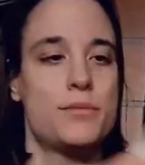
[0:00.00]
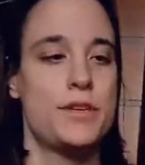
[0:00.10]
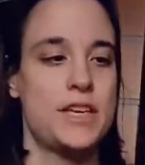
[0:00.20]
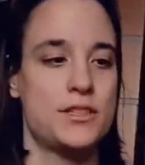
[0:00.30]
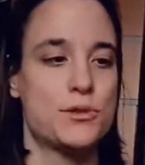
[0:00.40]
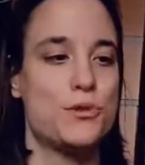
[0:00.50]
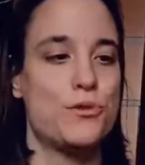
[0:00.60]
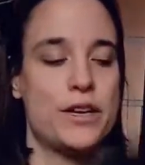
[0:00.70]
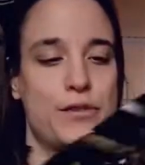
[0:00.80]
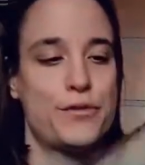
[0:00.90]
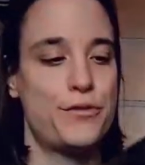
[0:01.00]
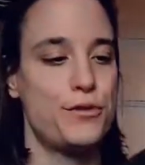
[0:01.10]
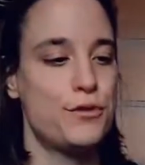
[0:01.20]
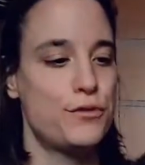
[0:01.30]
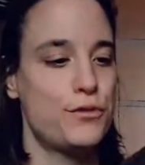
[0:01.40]
But yeah, it's got all like
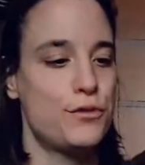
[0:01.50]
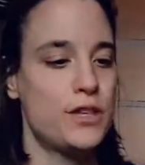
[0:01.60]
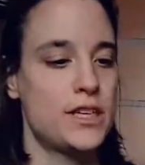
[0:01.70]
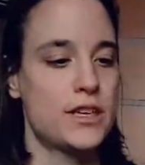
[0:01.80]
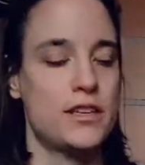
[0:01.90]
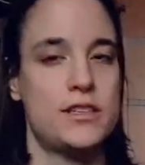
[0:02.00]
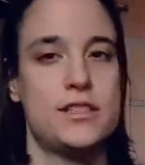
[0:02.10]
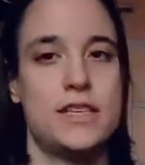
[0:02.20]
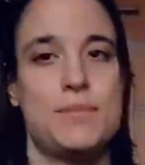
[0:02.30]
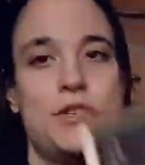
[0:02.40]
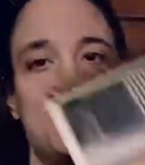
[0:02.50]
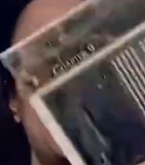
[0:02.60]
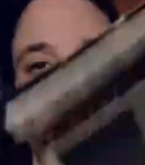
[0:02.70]
fully coloured images